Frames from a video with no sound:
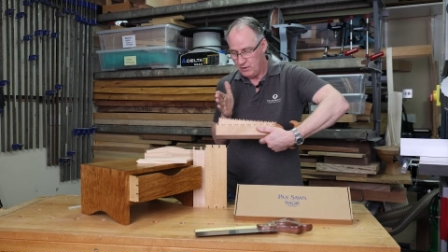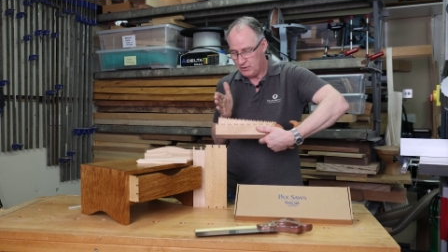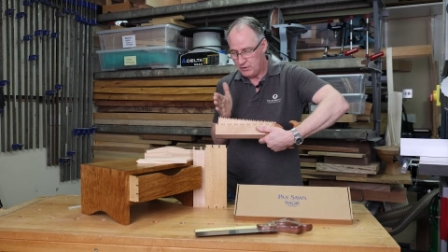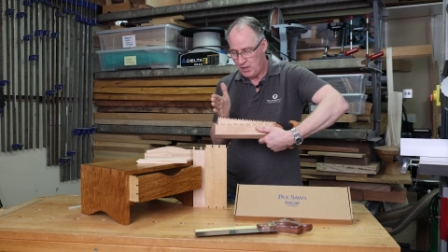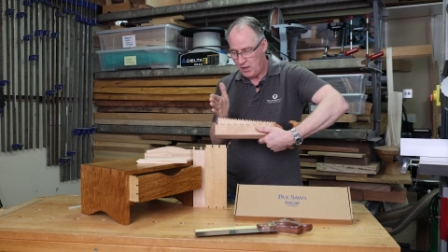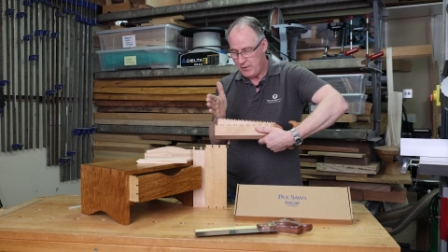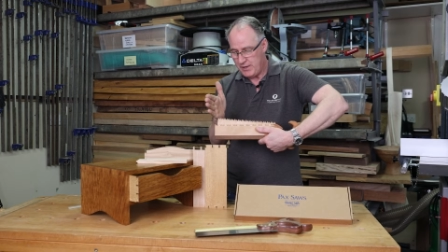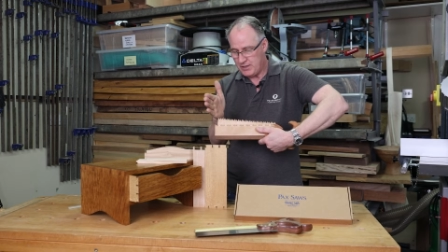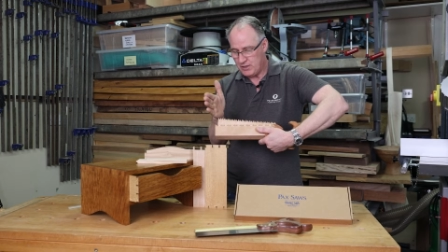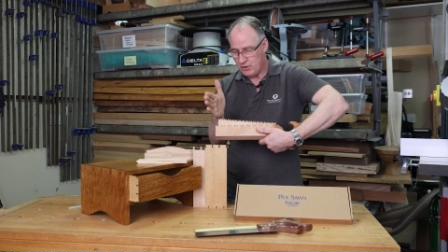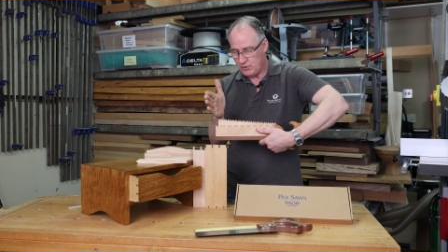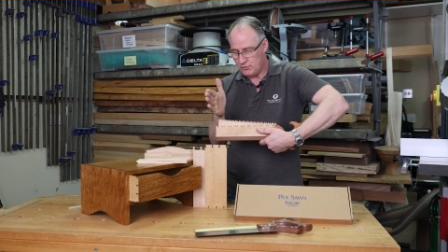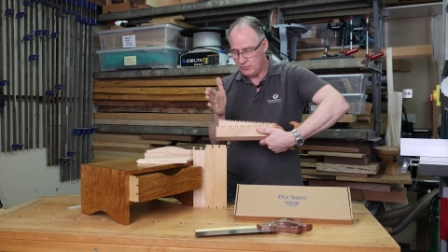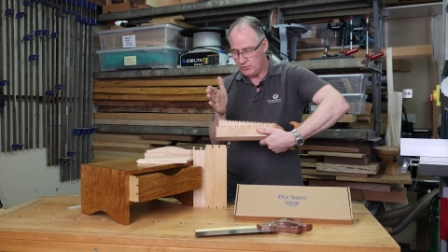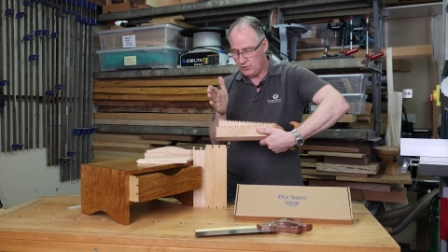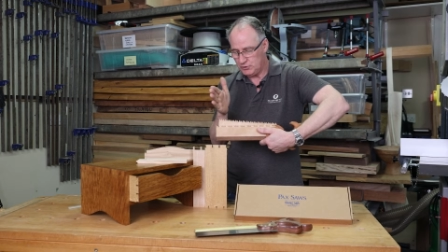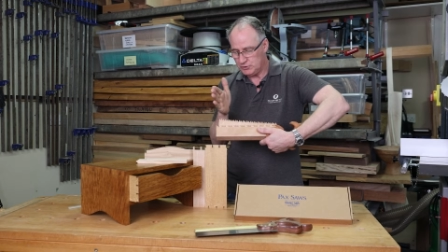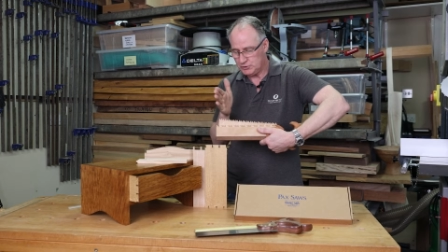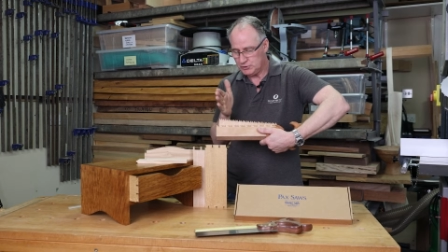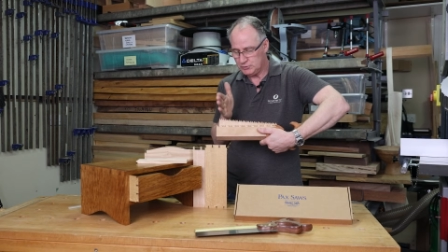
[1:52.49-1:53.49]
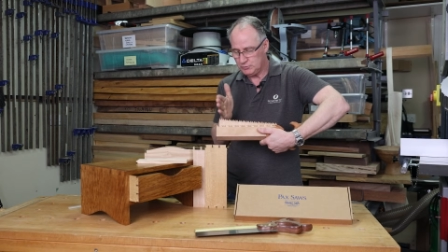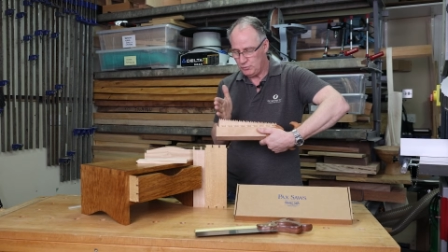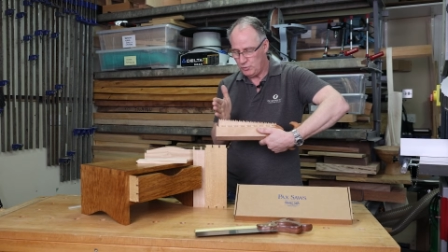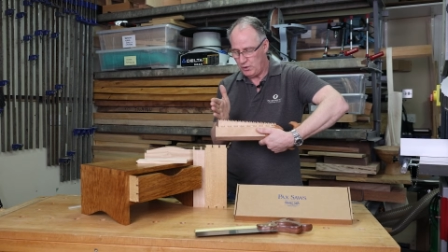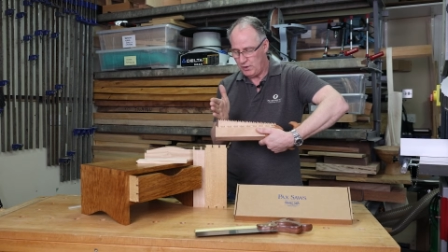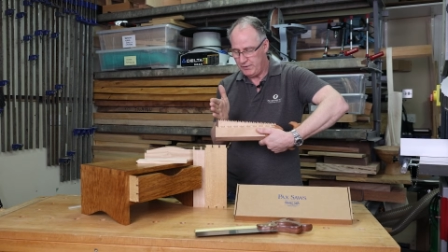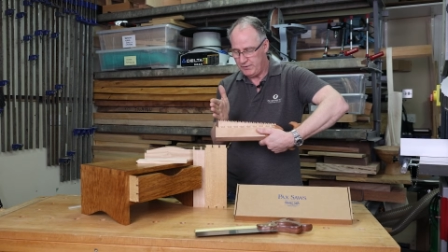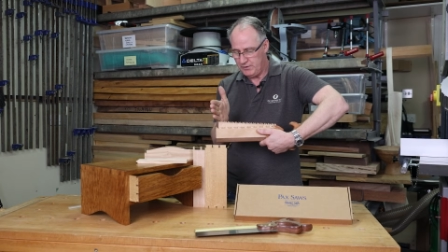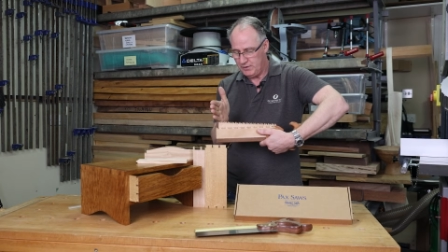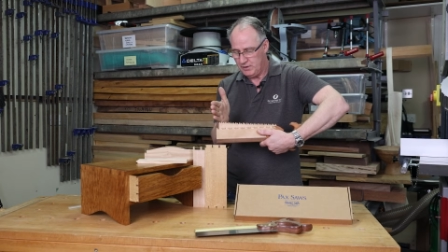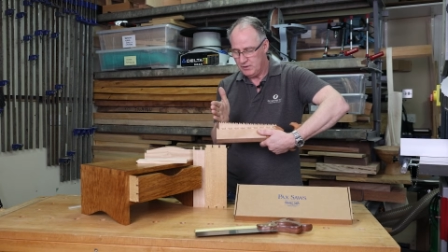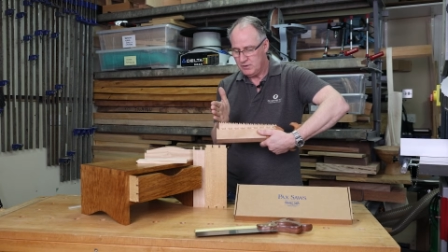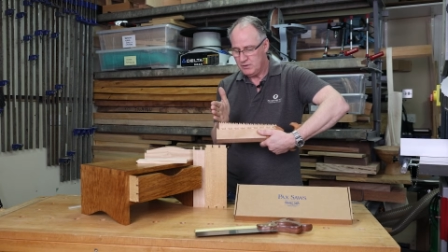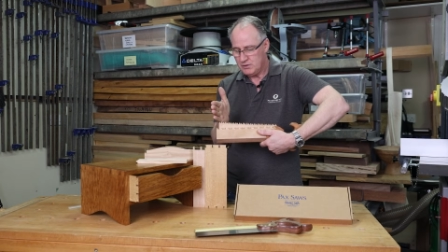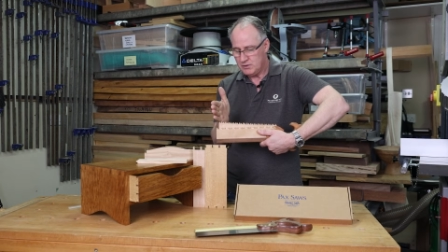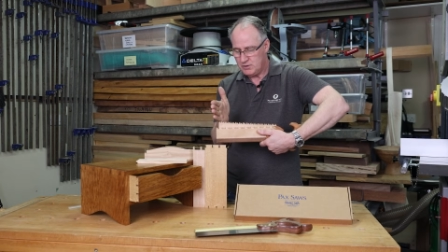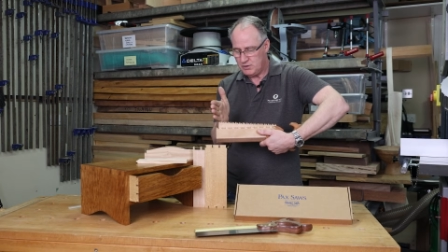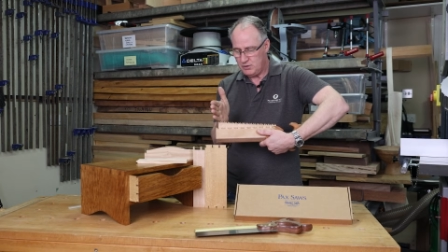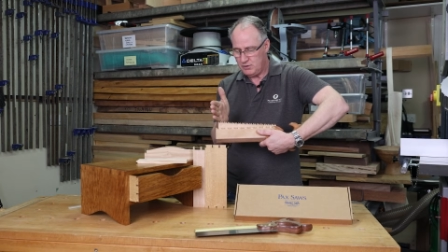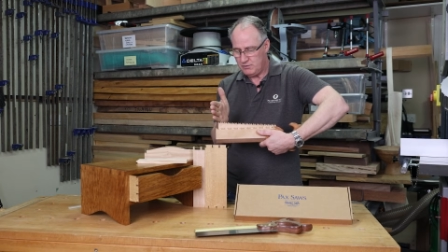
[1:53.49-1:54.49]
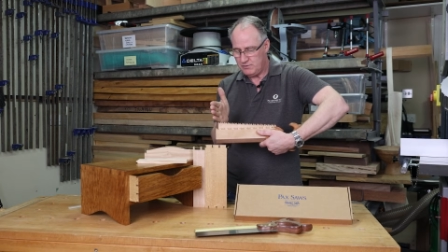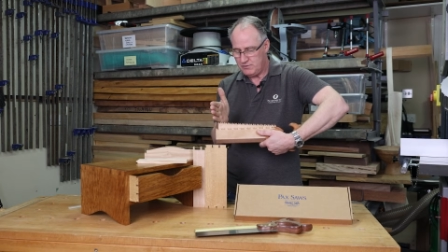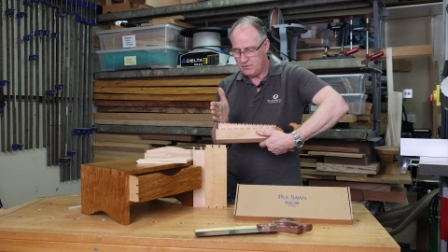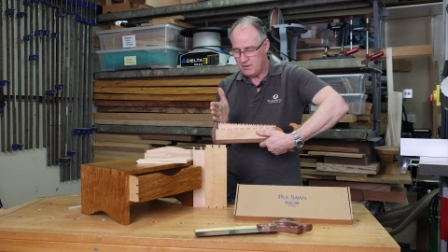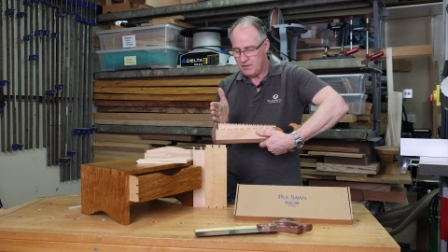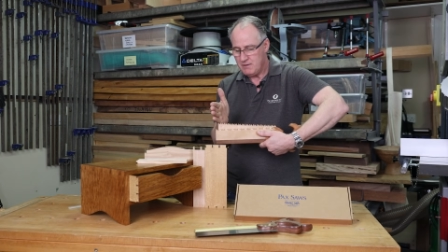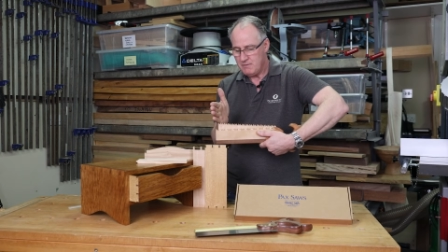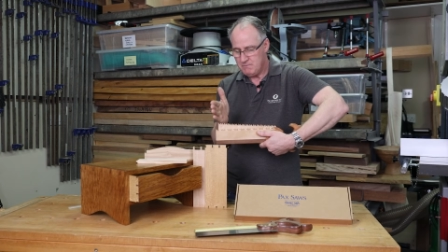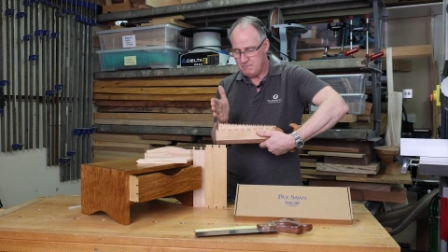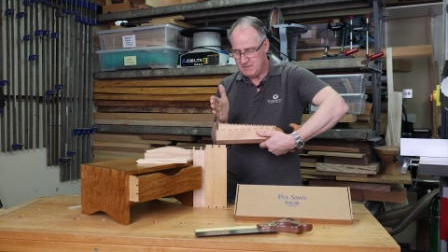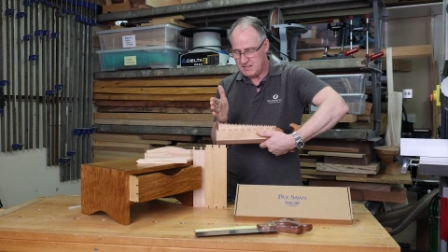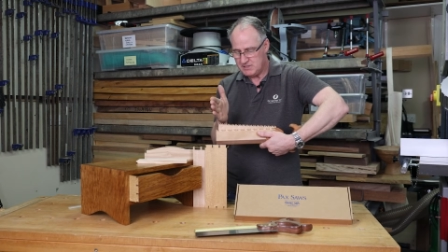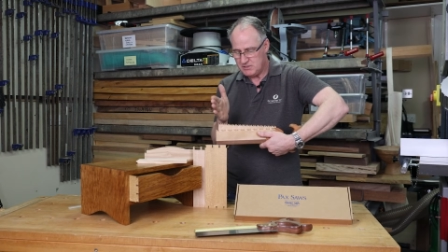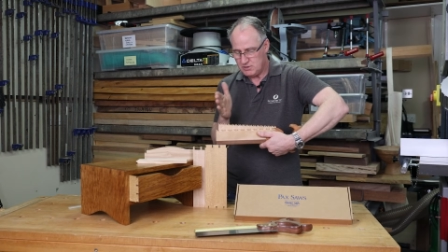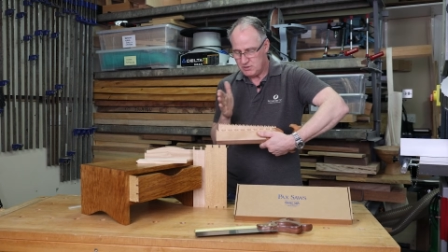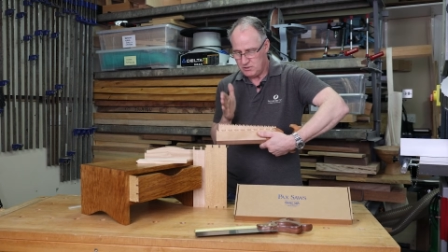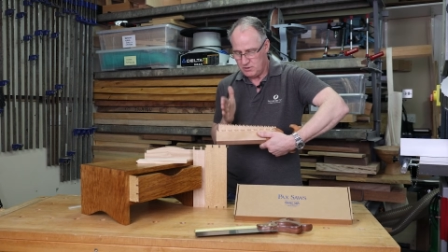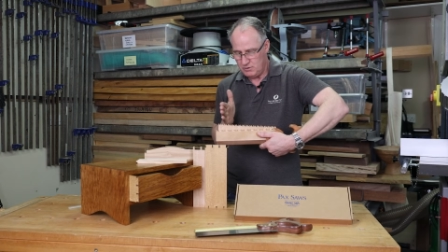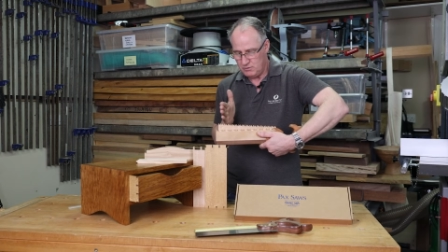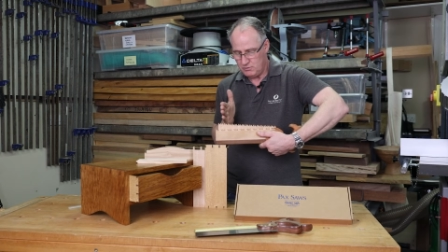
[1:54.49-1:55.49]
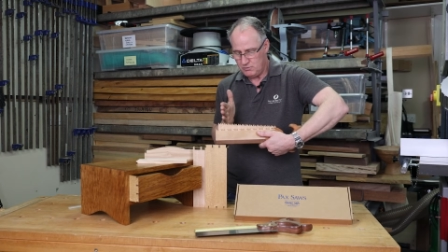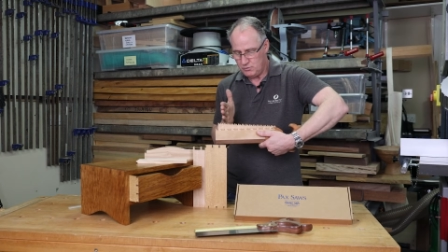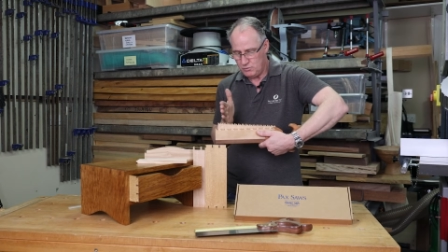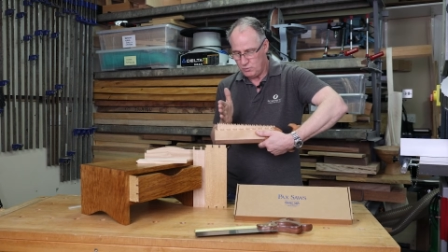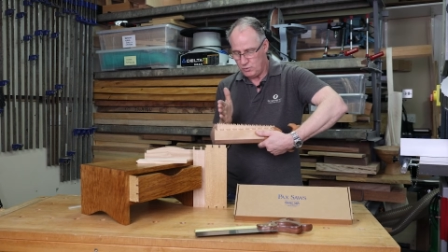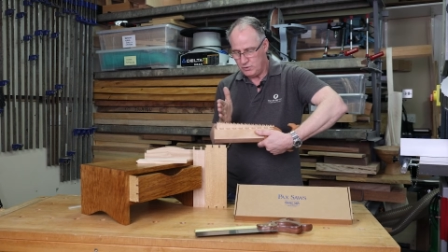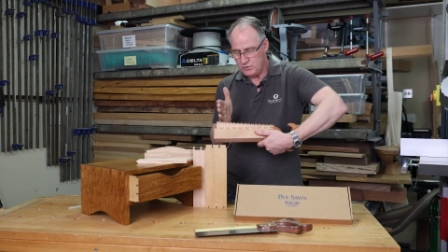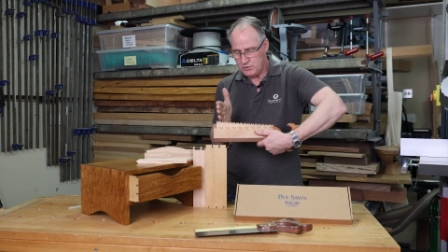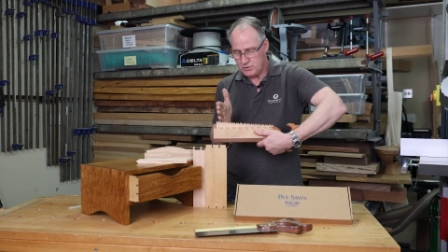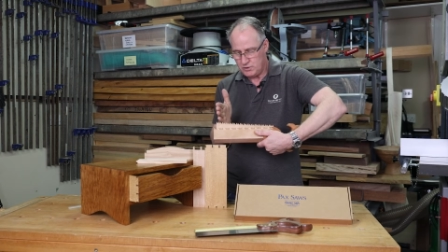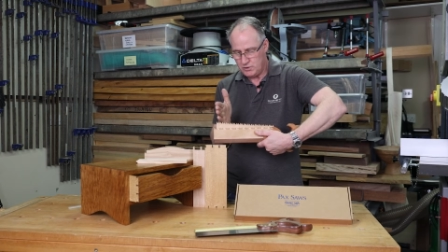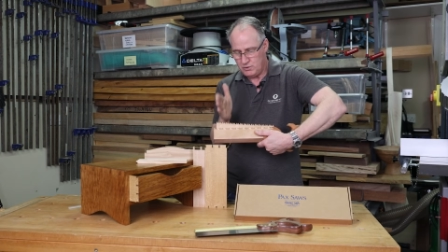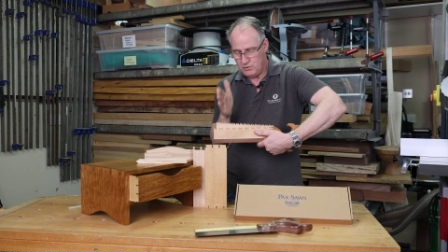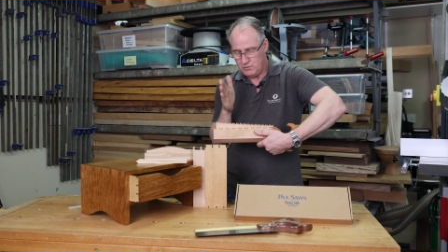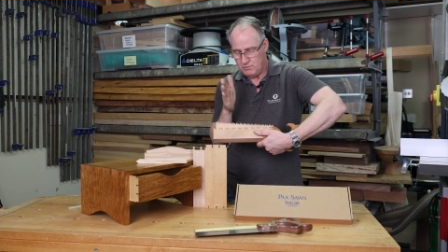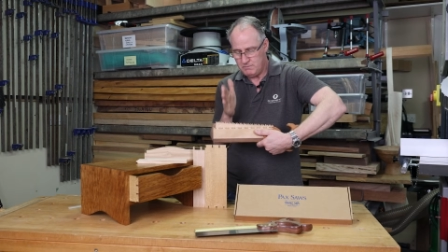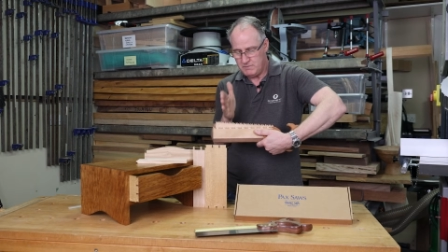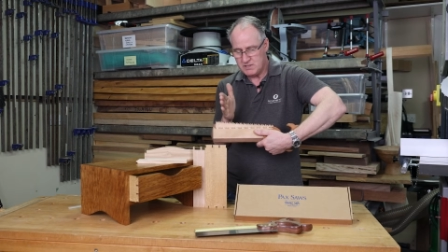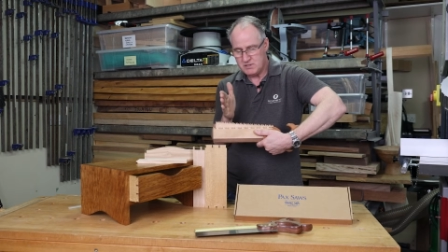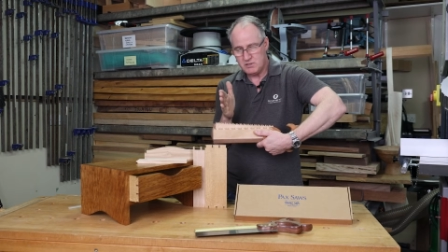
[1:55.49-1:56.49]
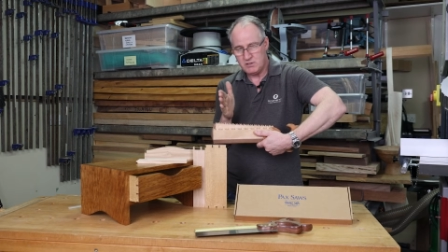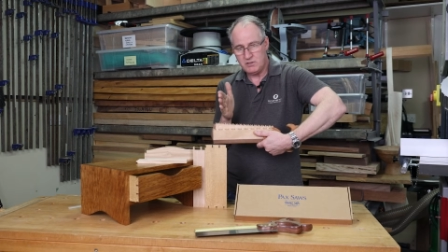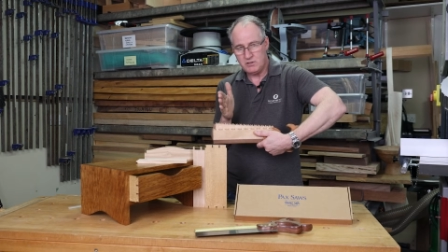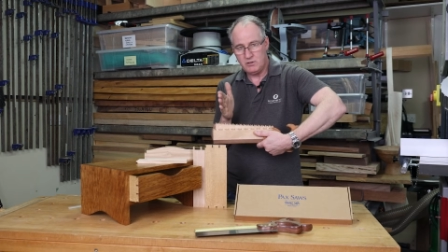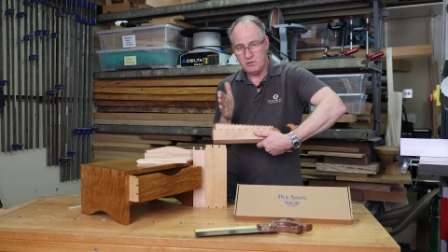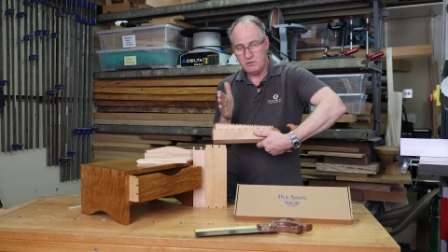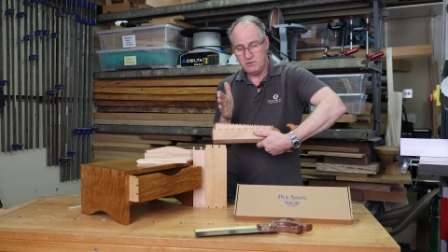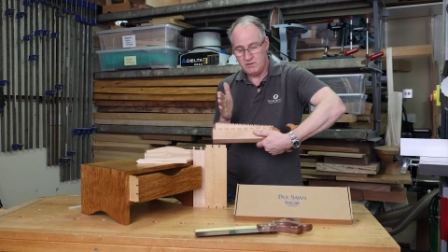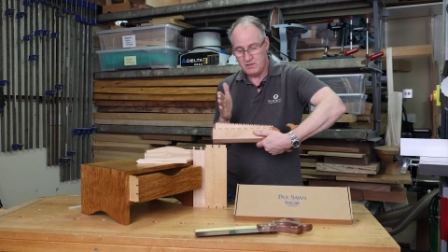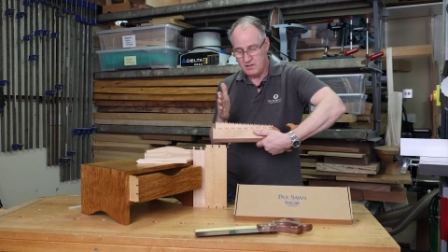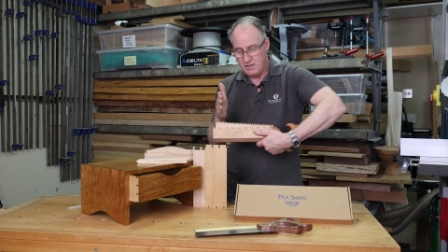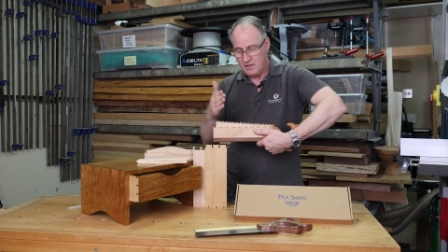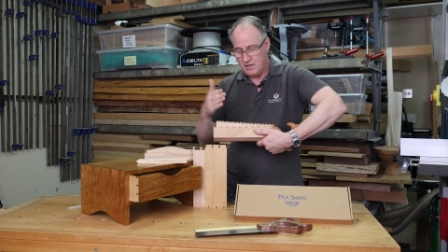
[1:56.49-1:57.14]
going across one tooth, miss a tooth, one tooth, miss a tooth,